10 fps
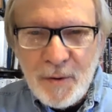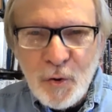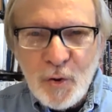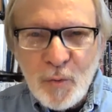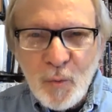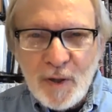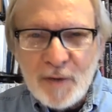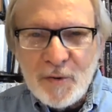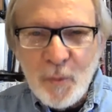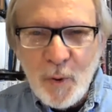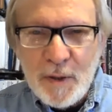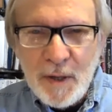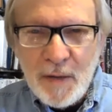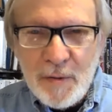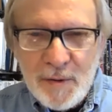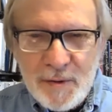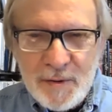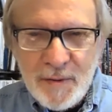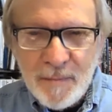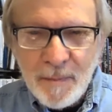goodwill toward others,